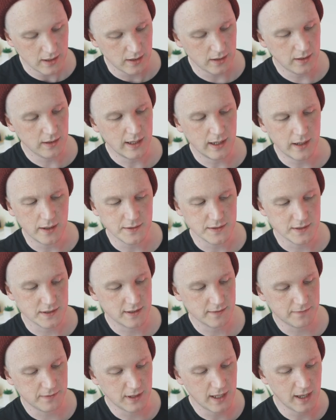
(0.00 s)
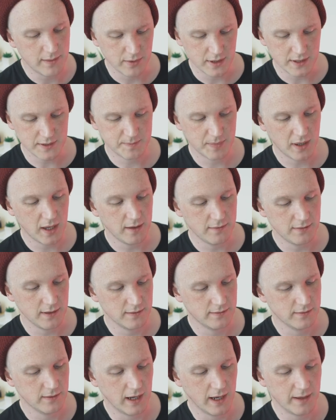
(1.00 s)
You can get loads of stuff in there, but it's
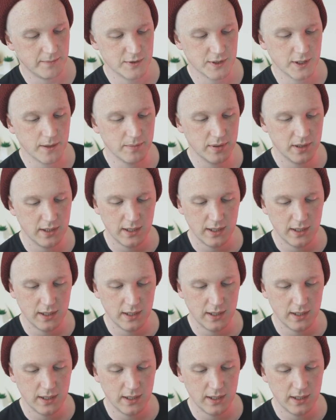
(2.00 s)
perfect for a laptop.